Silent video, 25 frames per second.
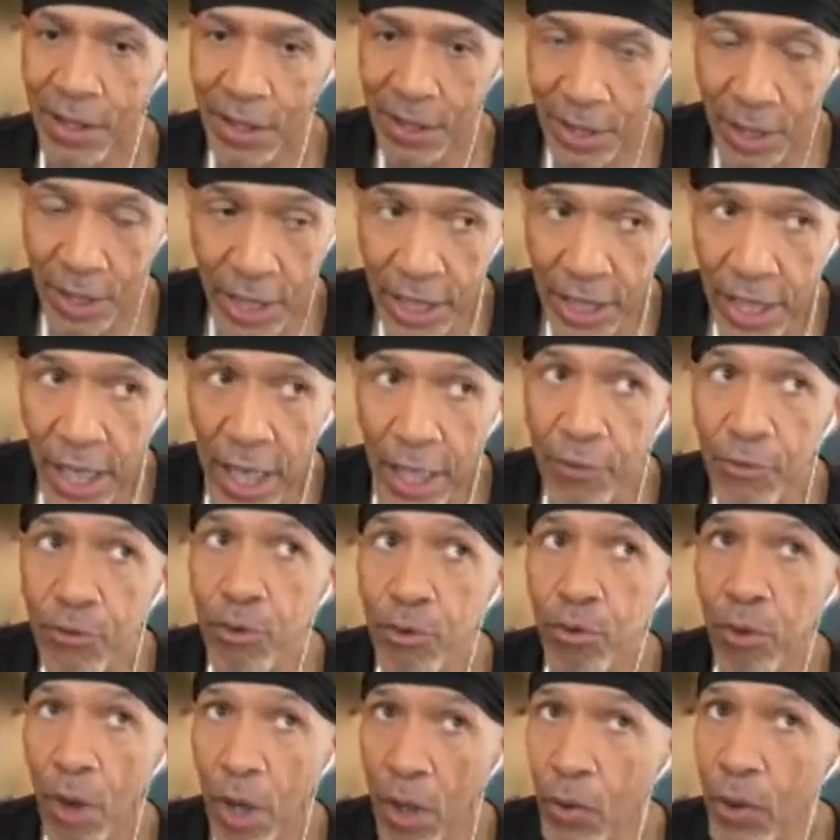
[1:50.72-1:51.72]
And I
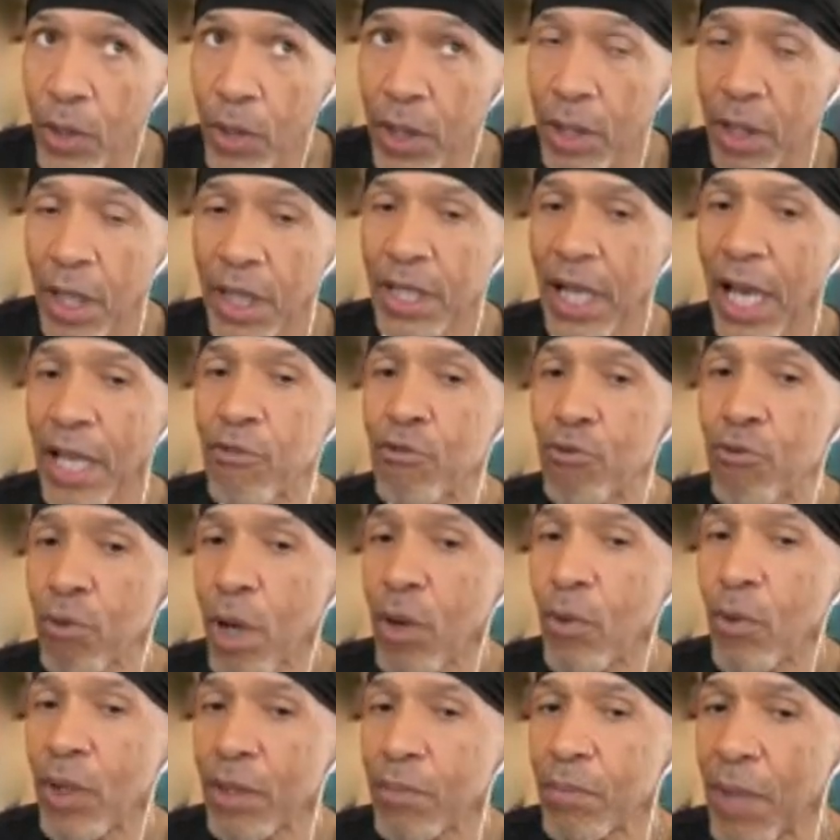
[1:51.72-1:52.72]
throw
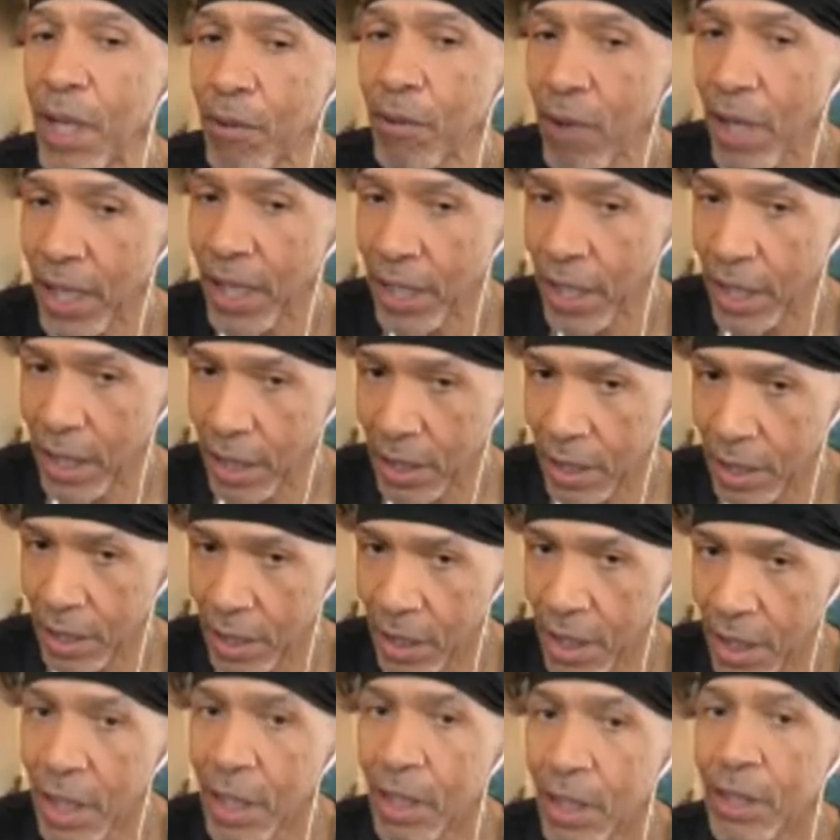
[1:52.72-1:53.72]
with my right hand.
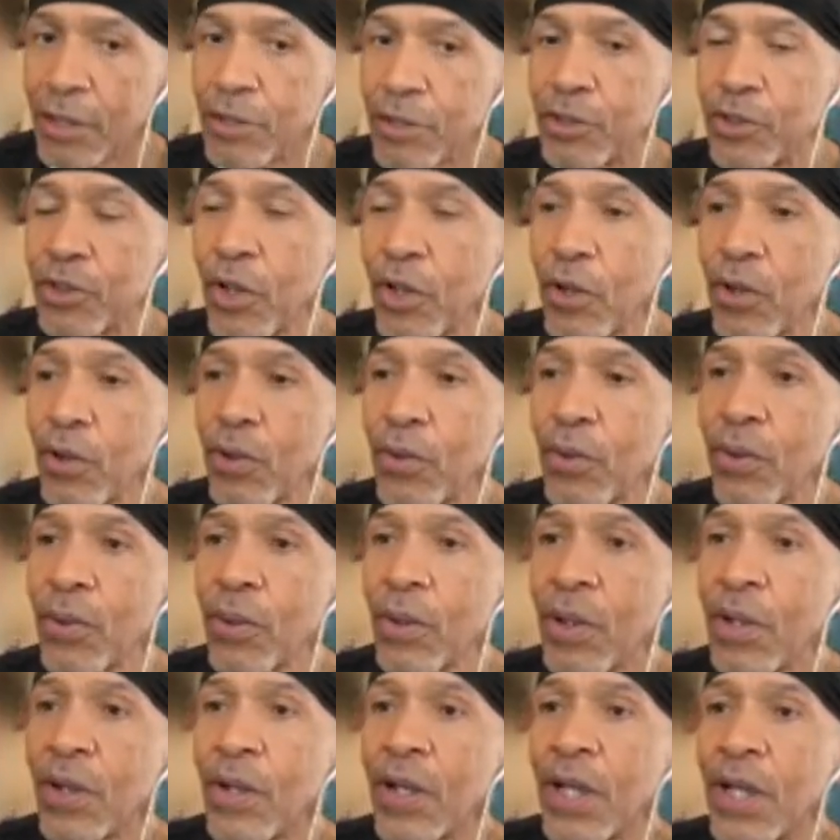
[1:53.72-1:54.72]
So
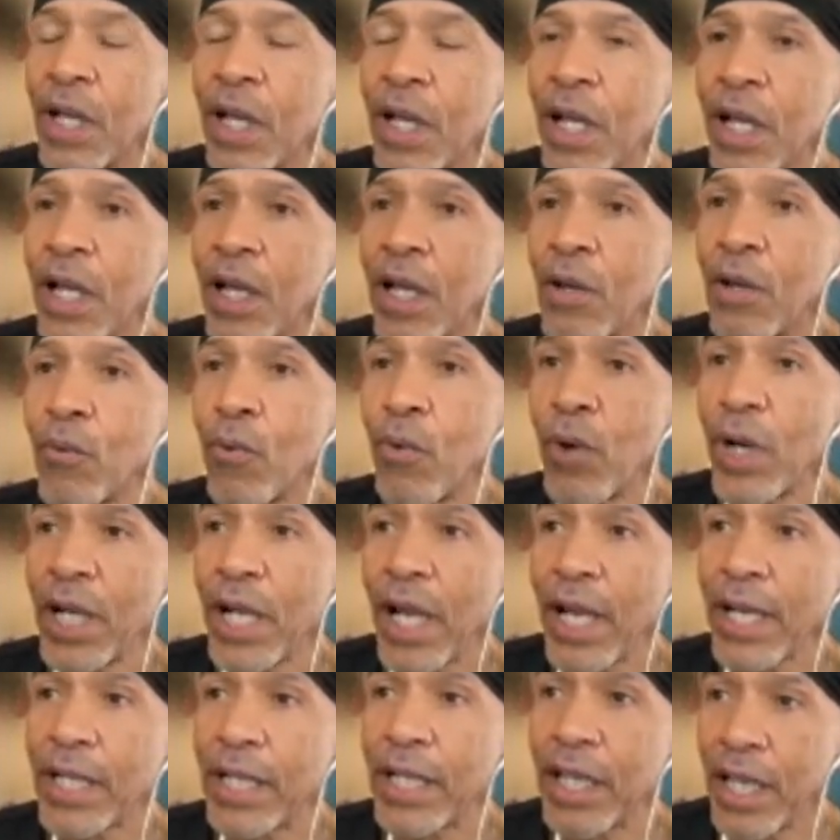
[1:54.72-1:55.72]
when
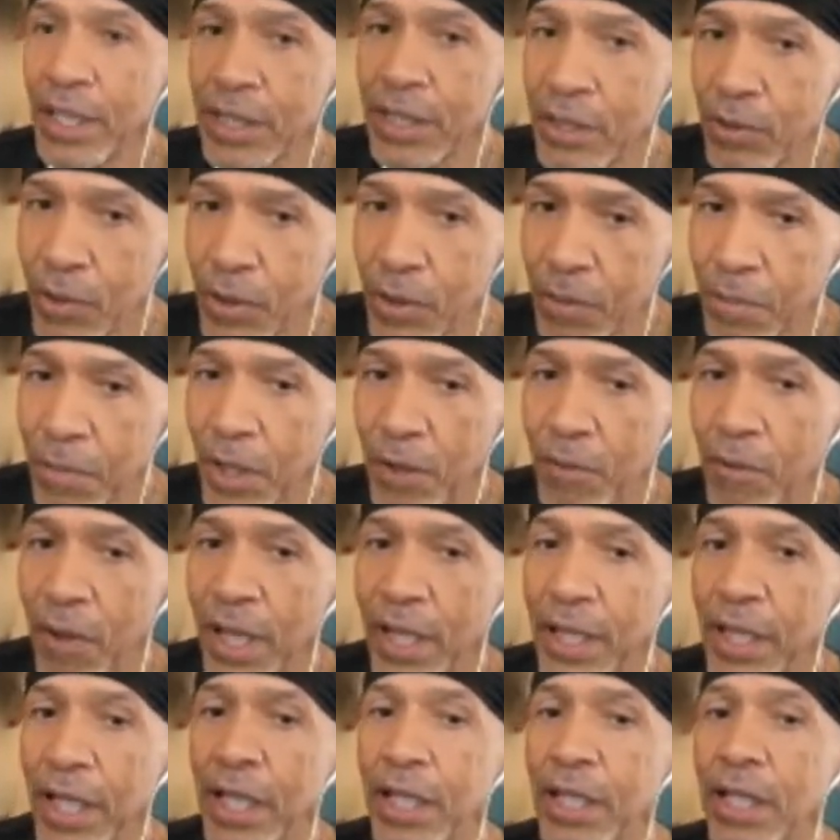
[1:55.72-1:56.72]
I catch with my
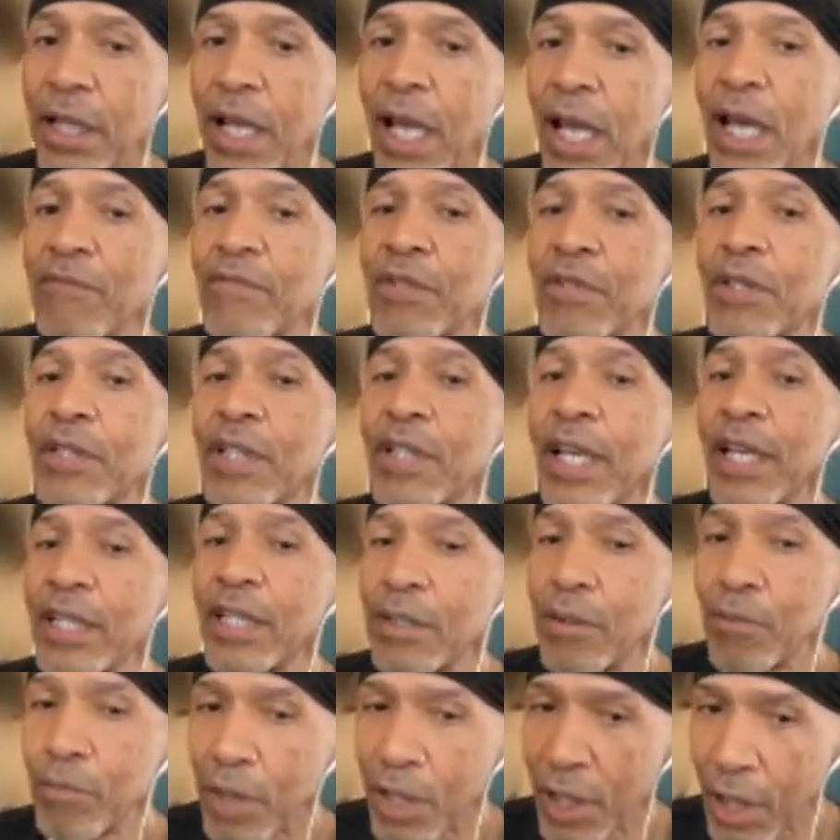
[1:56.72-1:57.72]
right hand and I have to take
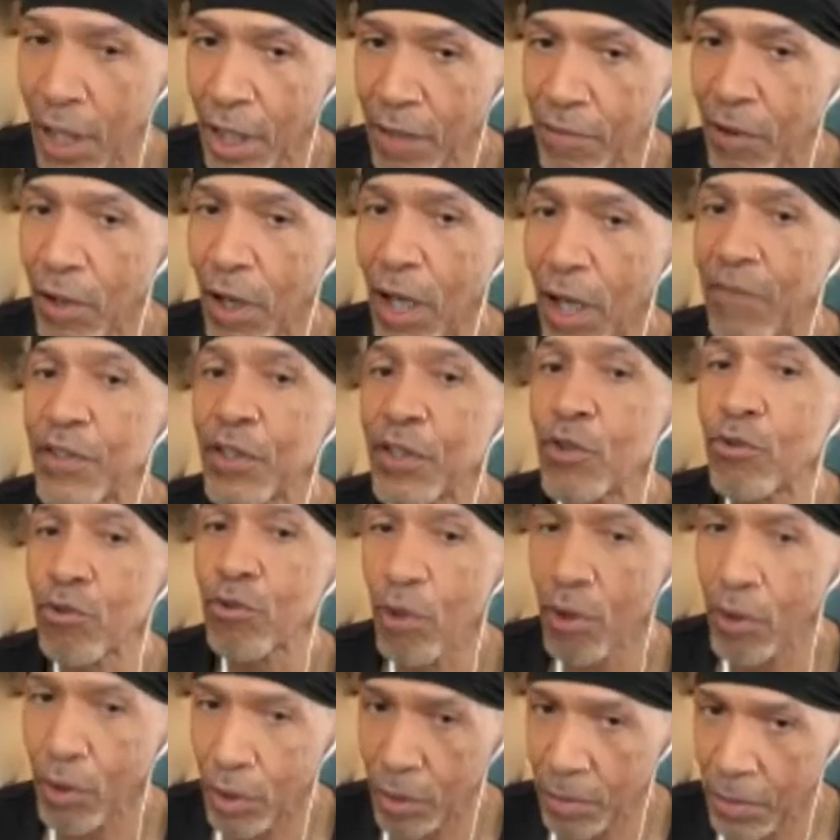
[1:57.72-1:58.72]
the glove off and
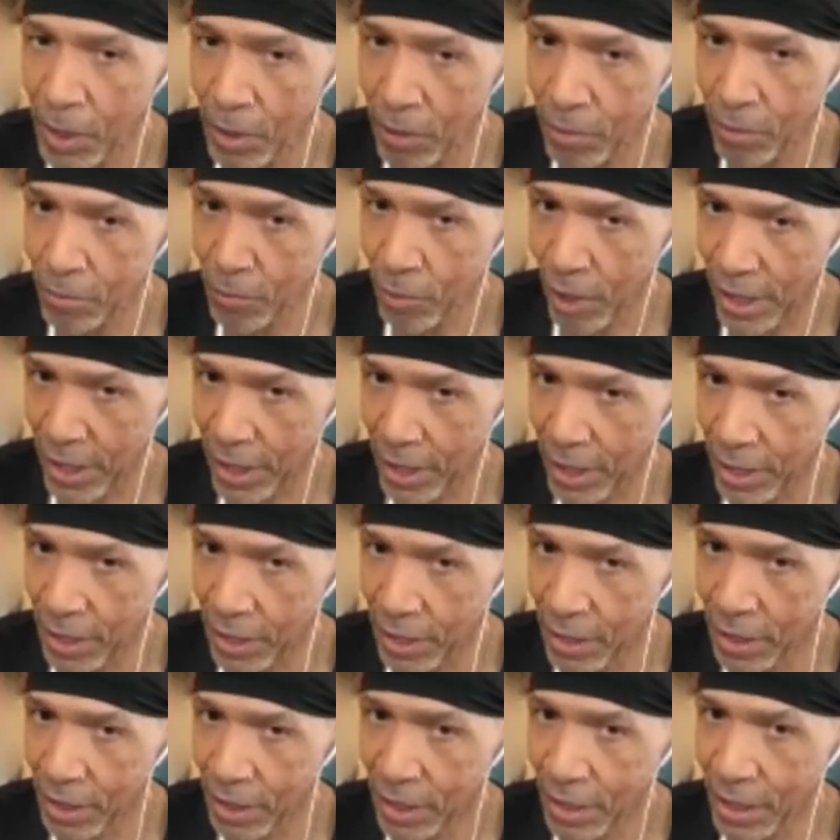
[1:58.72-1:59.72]
throw it with my right
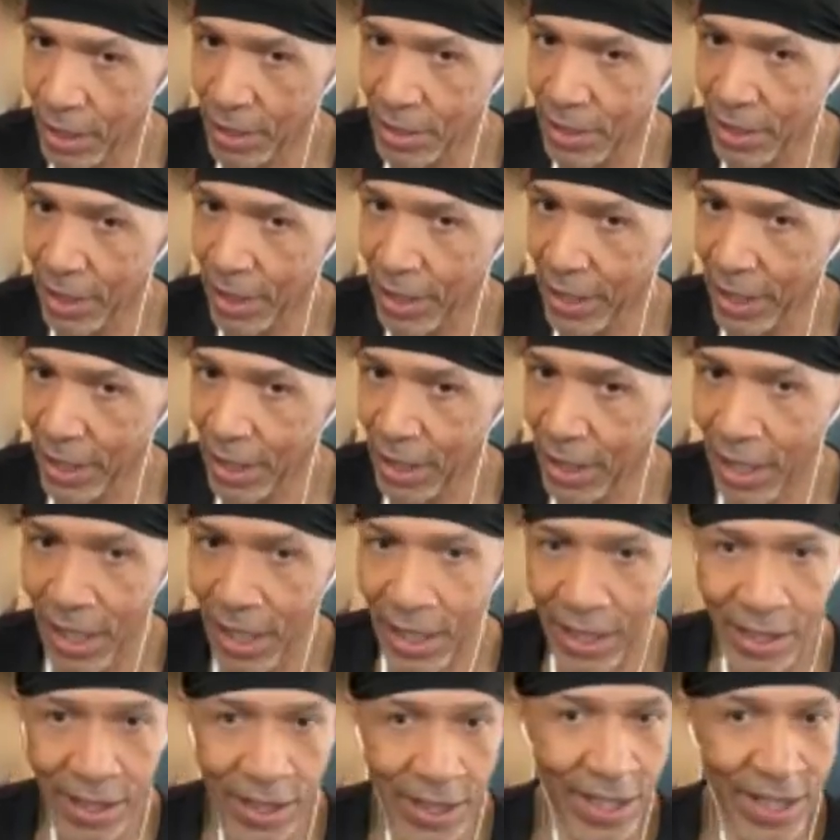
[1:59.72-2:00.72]
hand, it's like
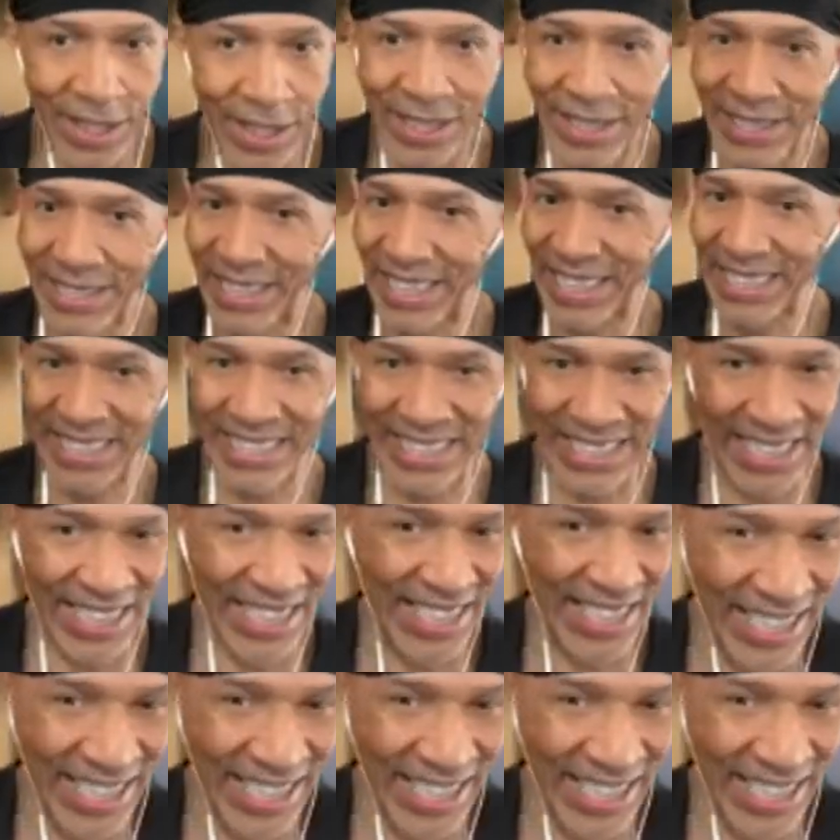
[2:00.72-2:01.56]
just